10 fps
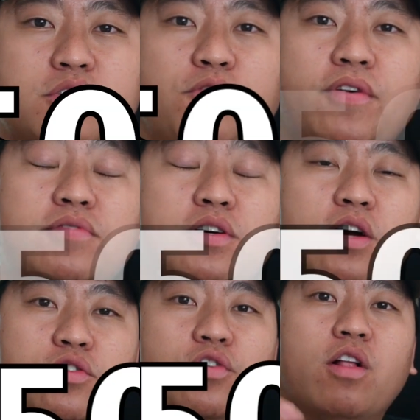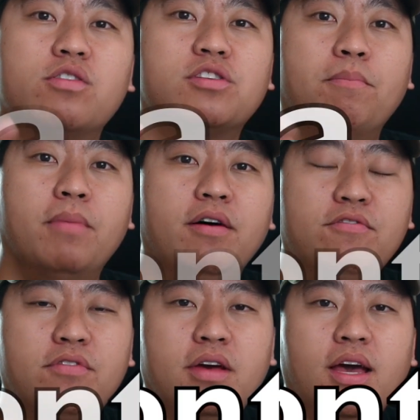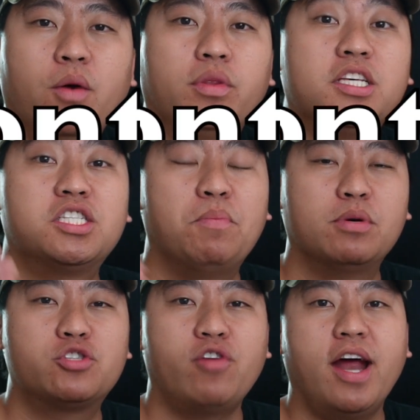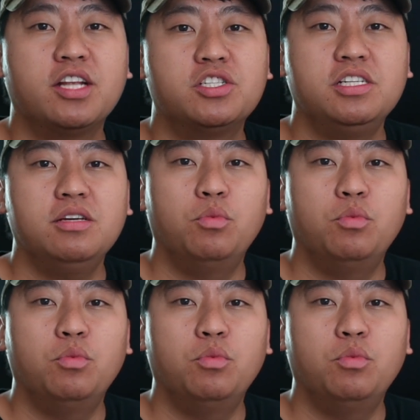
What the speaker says: to $1,500 a month with this simple strategy